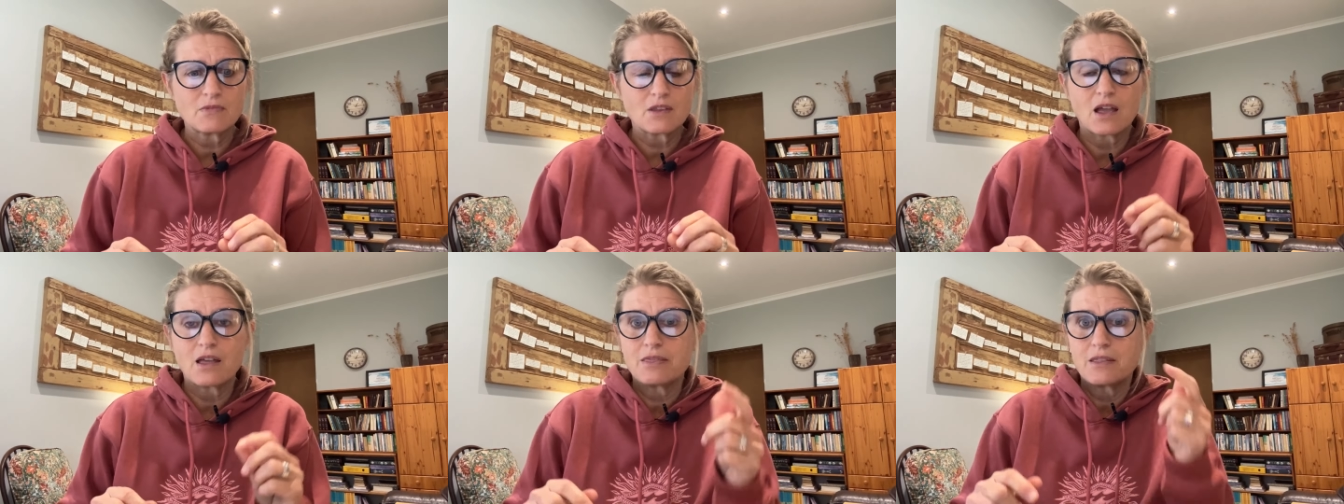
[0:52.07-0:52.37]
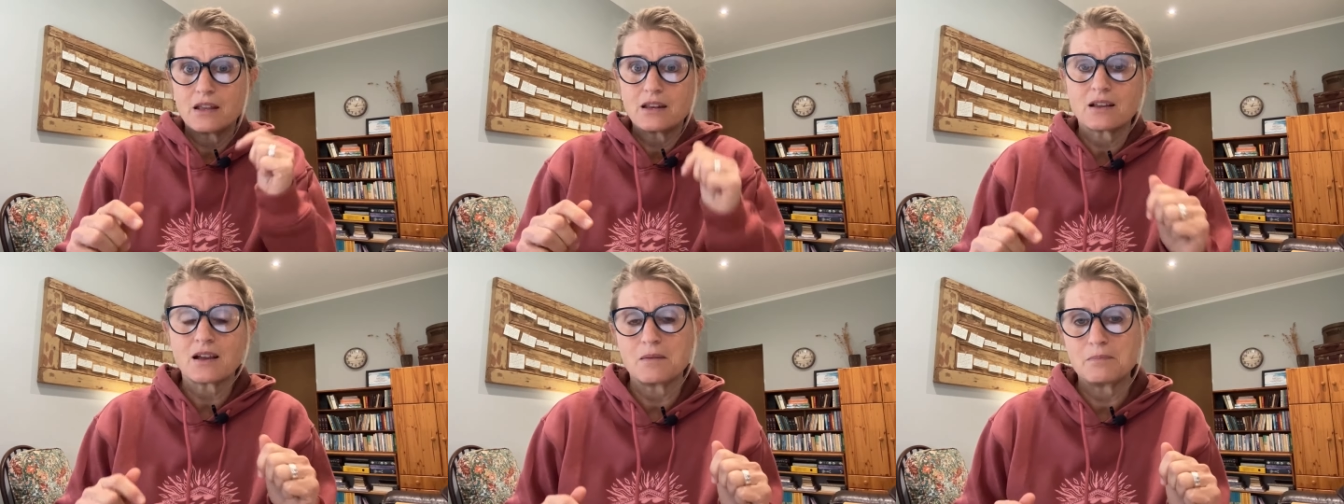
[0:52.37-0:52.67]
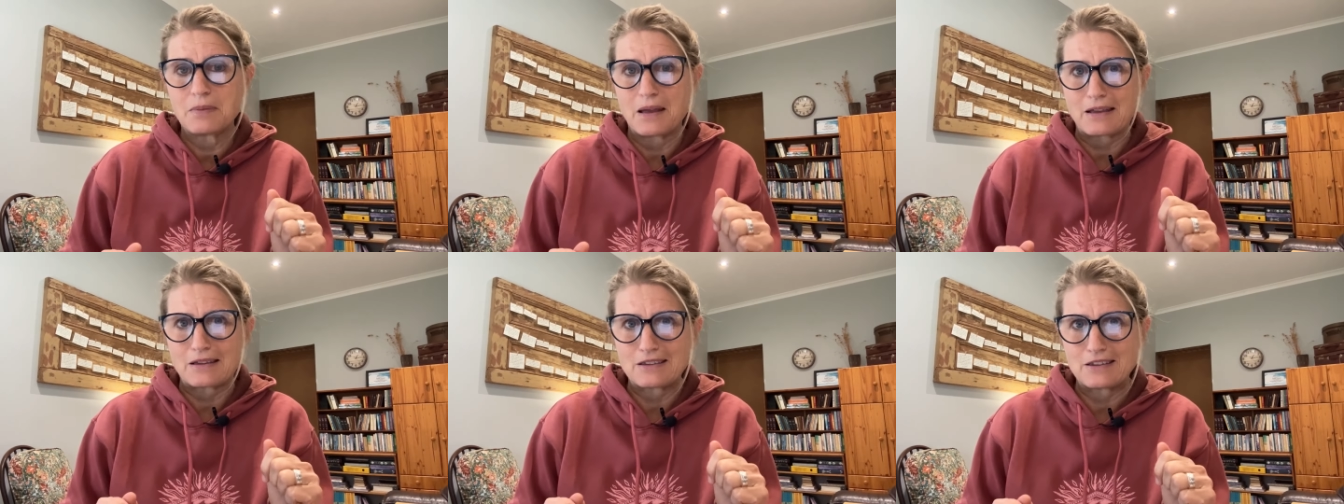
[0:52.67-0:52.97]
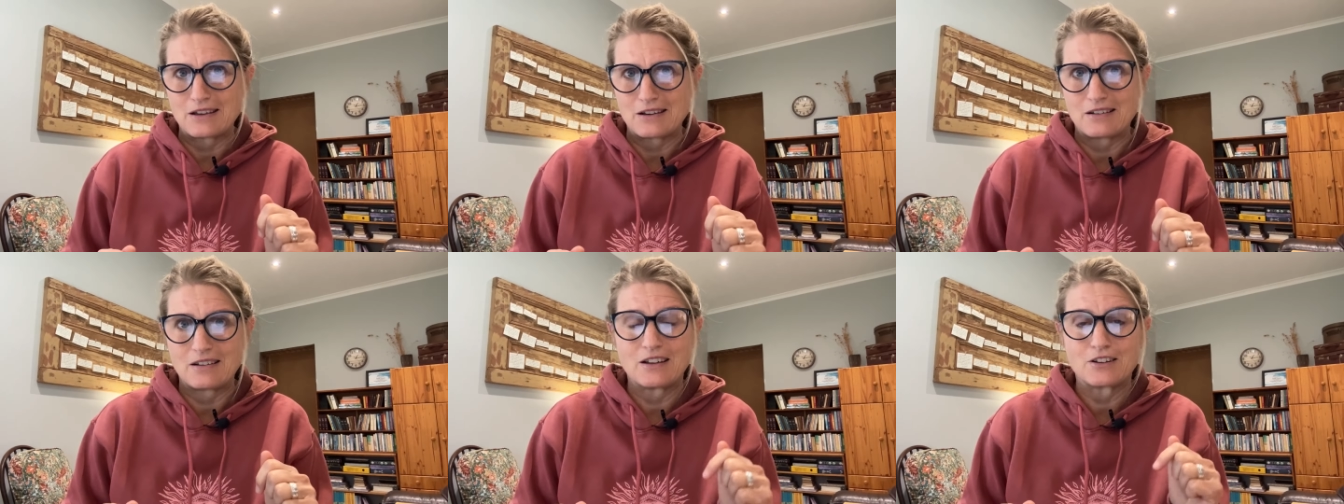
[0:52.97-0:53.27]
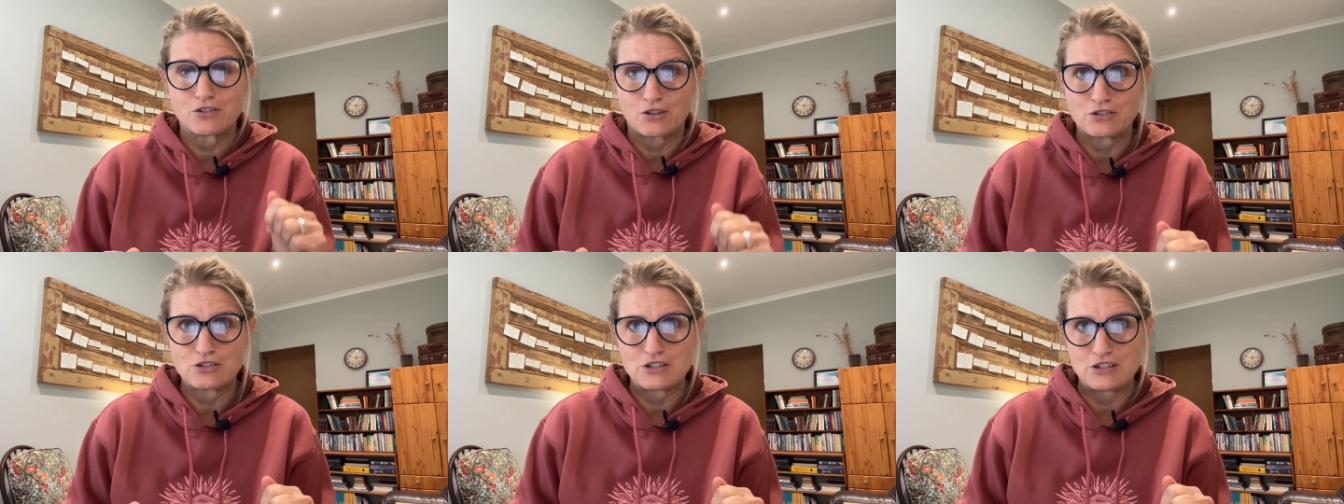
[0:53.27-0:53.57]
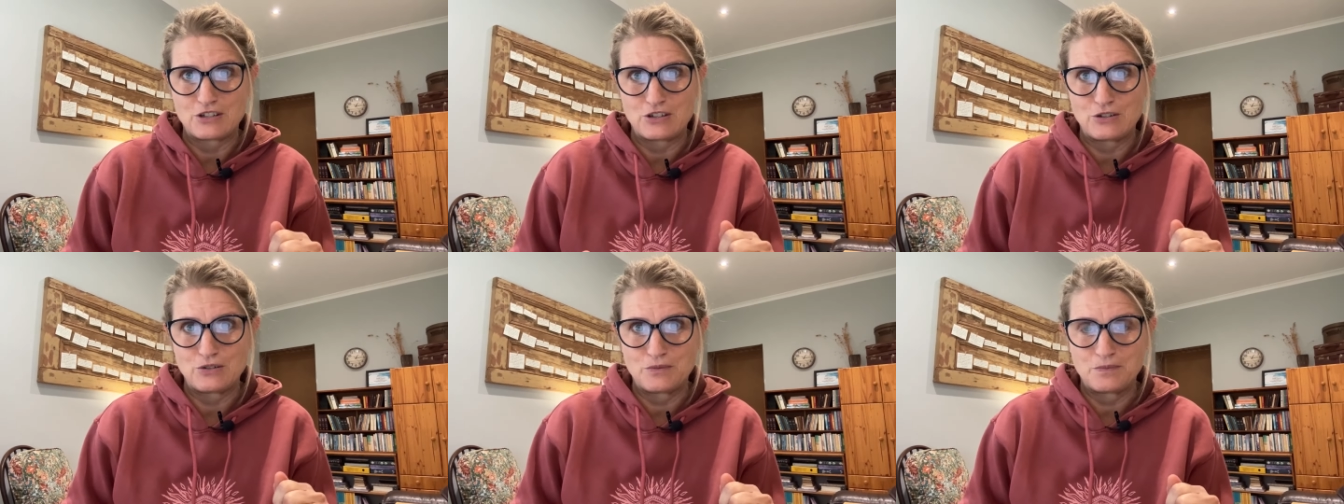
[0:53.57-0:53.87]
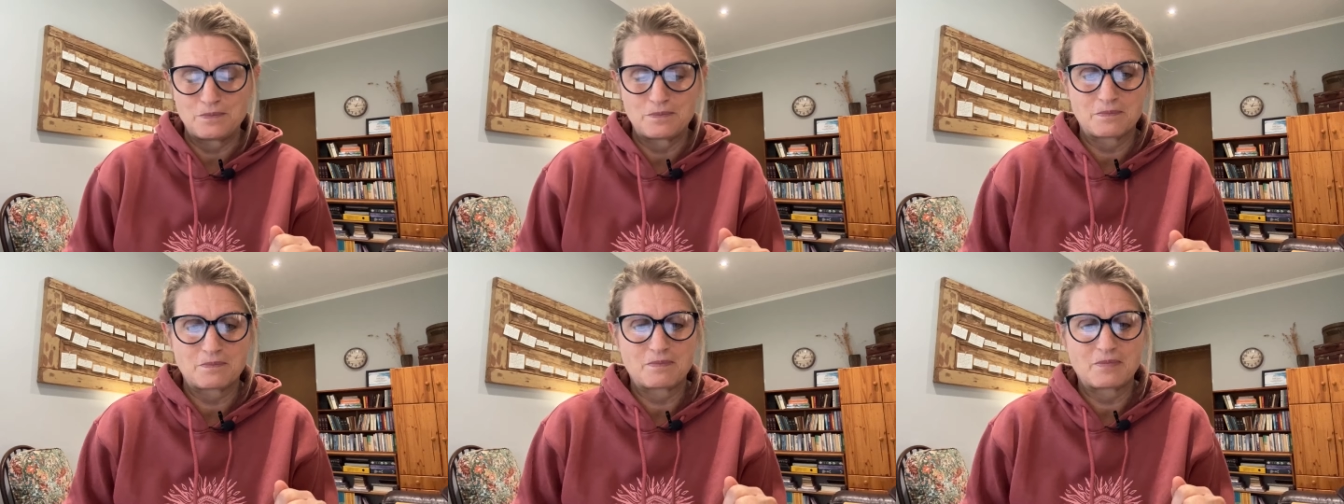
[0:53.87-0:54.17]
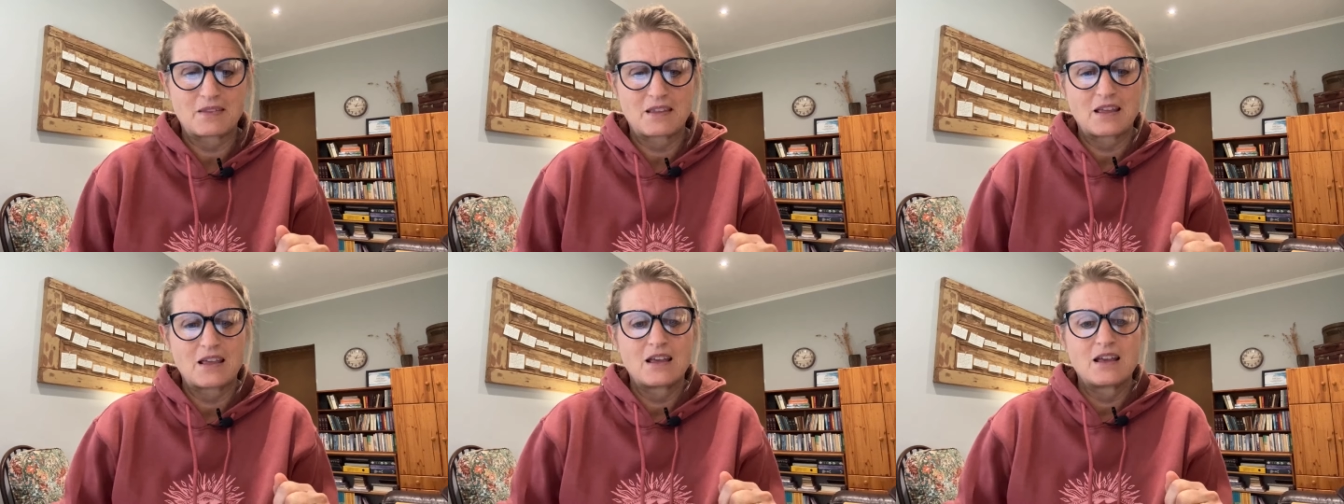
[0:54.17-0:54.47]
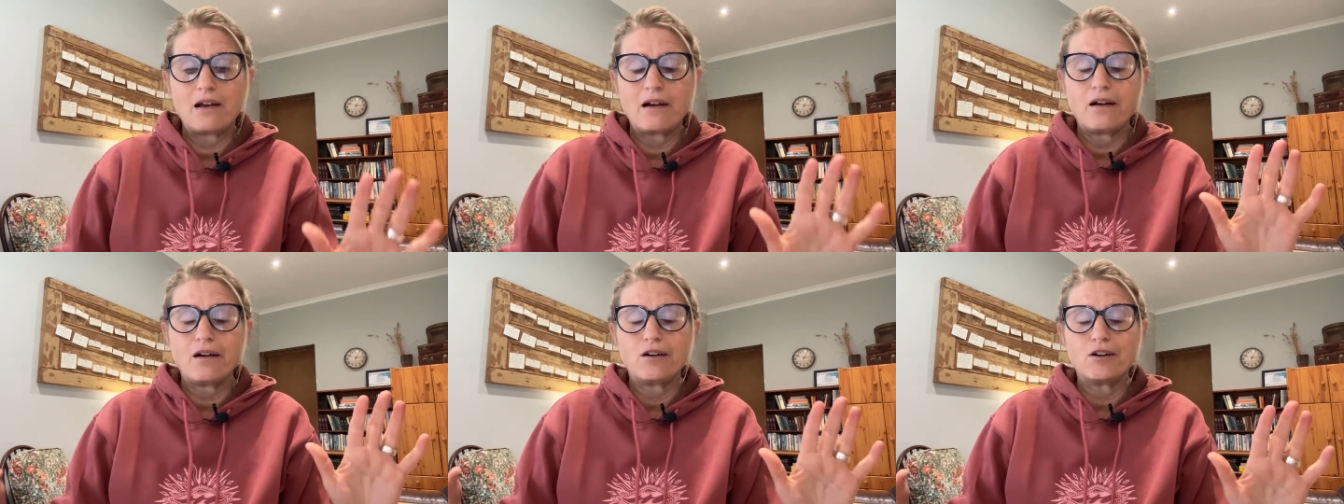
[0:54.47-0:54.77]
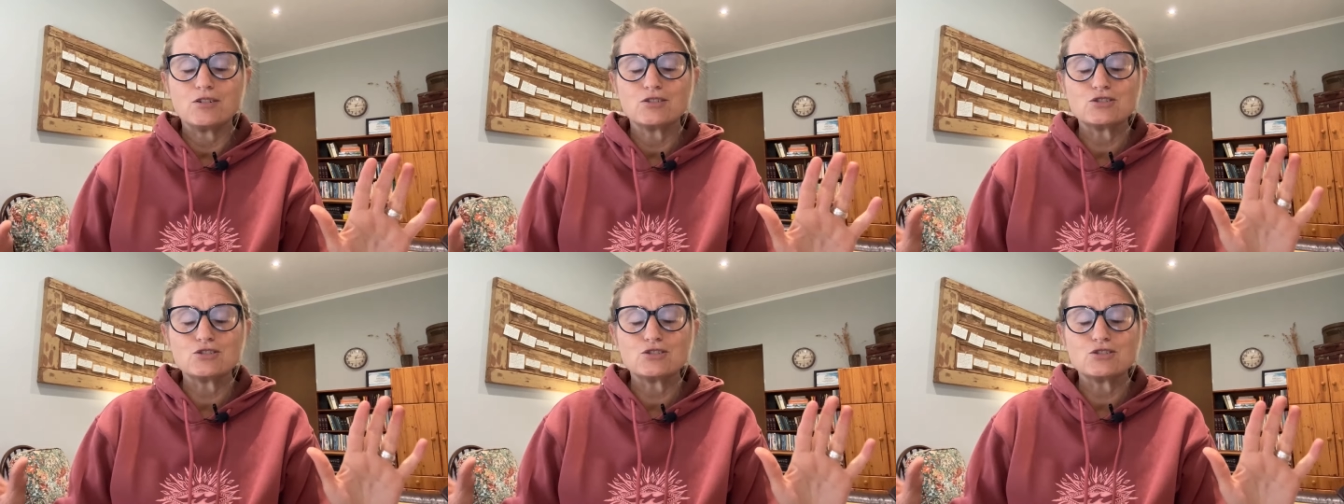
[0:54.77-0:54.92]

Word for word: and then come back here and continue. How